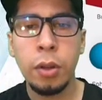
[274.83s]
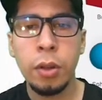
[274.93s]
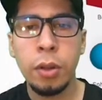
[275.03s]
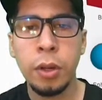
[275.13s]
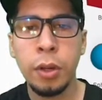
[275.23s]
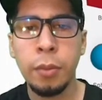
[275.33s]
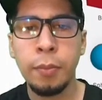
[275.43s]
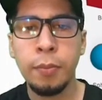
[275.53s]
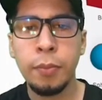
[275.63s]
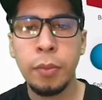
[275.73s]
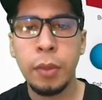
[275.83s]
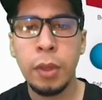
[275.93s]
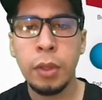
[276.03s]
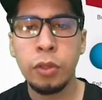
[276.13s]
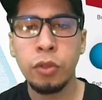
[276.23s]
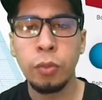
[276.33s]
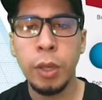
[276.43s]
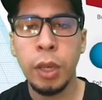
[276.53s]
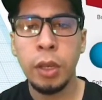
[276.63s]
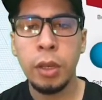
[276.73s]
There you go. Zoom
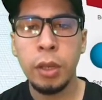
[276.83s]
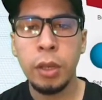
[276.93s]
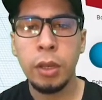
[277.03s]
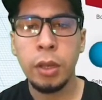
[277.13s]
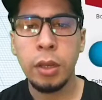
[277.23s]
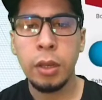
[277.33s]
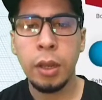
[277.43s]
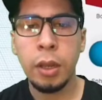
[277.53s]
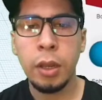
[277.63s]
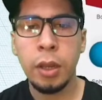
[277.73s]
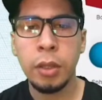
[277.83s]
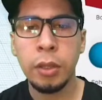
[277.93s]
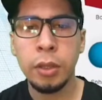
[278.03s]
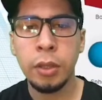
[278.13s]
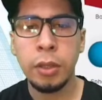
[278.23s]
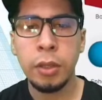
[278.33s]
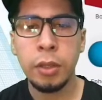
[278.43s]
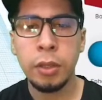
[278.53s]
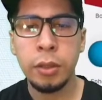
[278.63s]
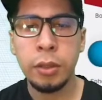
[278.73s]
in and
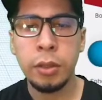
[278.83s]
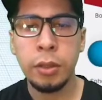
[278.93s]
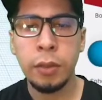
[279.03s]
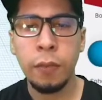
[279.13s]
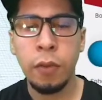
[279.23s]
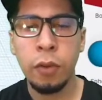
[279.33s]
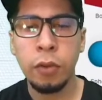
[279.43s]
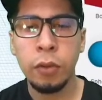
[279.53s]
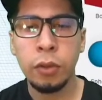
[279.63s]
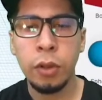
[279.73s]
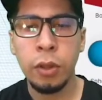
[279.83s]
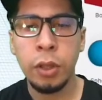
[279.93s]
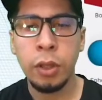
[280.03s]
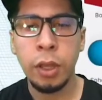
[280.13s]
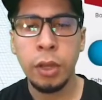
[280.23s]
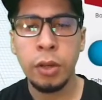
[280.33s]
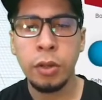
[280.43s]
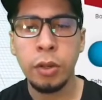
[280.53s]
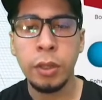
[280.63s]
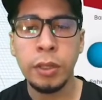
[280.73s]
focus on the
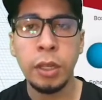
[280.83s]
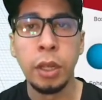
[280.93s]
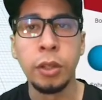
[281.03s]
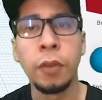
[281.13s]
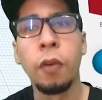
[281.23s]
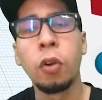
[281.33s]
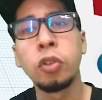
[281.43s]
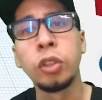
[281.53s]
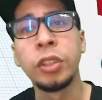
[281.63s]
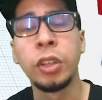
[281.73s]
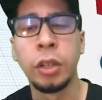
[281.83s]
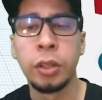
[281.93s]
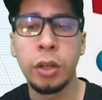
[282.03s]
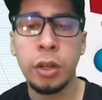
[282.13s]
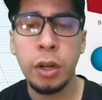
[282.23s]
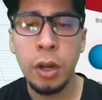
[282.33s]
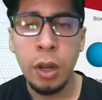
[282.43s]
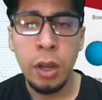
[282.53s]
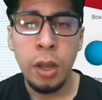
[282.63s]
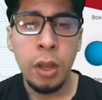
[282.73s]
tires, on the cylinder. Focus on the cylinder.
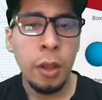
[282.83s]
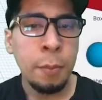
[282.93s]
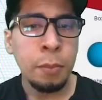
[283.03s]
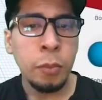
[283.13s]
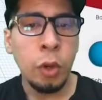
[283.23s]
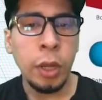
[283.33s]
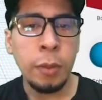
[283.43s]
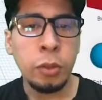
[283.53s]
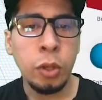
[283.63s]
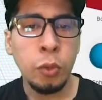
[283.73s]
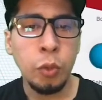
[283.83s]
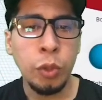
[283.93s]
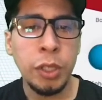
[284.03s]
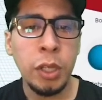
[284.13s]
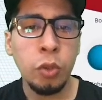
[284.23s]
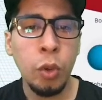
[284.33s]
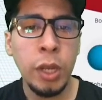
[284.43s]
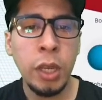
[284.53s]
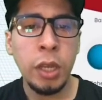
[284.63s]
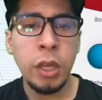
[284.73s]
Okay, so we see a
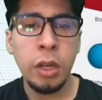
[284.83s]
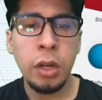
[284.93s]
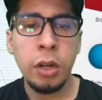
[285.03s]
20 in here,